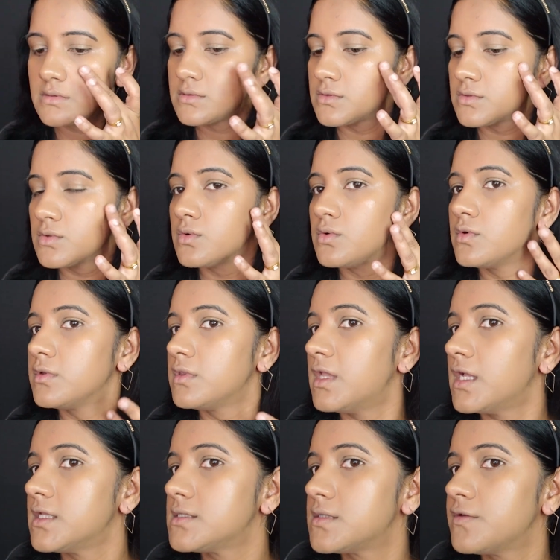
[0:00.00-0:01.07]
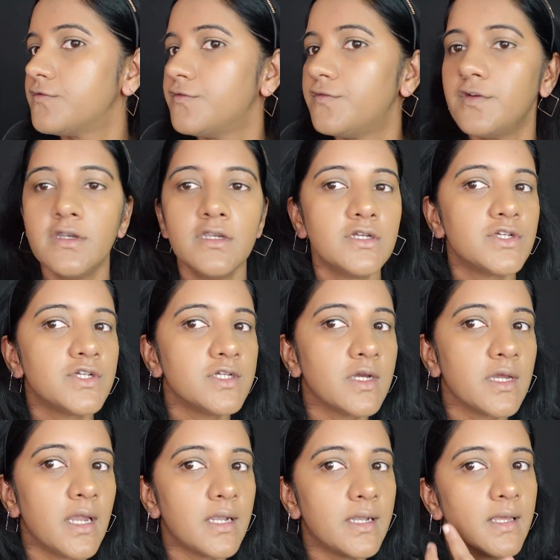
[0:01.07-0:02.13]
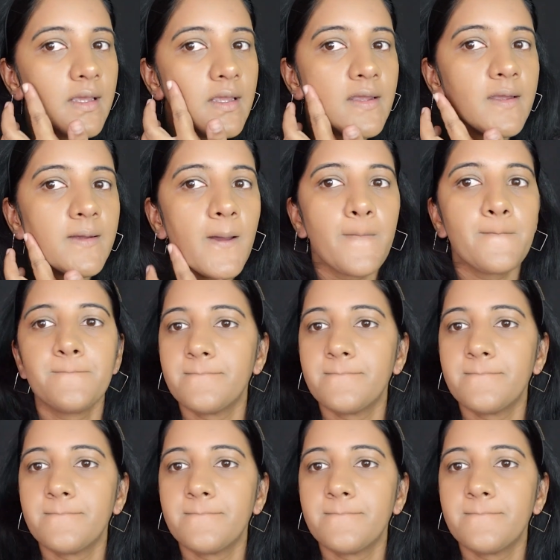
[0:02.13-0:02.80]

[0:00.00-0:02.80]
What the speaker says: So that's the finish you're getting.